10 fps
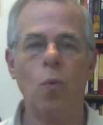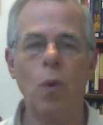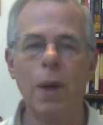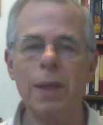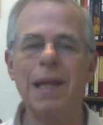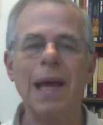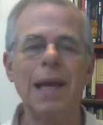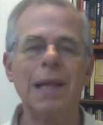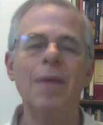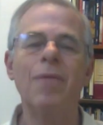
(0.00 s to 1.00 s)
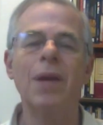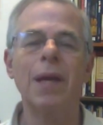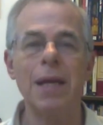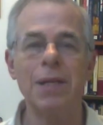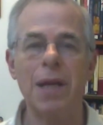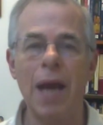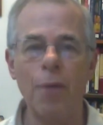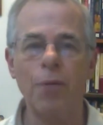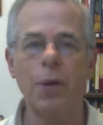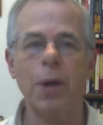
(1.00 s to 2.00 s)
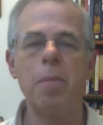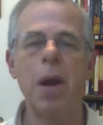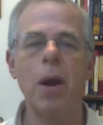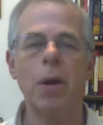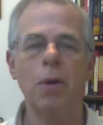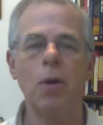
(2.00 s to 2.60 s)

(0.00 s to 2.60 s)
what it's like living as an African American,